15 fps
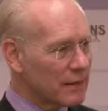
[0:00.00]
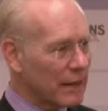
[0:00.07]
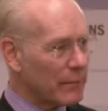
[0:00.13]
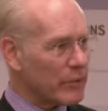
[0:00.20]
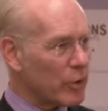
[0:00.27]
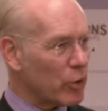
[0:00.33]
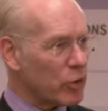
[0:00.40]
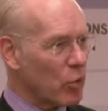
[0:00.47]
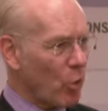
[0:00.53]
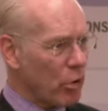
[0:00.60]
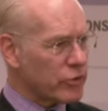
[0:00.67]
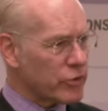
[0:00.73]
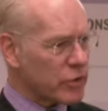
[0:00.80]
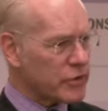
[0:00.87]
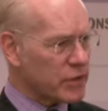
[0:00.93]
And you're
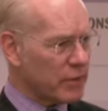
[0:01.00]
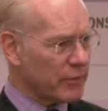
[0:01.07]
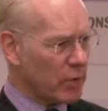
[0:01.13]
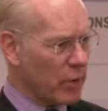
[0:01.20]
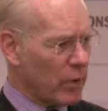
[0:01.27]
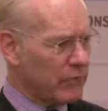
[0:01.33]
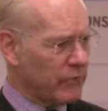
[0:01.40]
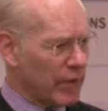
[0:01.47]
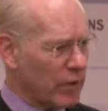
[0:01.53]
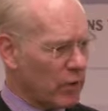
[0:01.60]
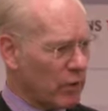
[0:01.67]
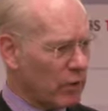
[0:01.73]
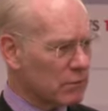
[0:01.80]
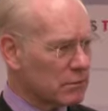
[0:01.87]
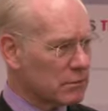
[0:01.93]
gorgeous and you have a great figure.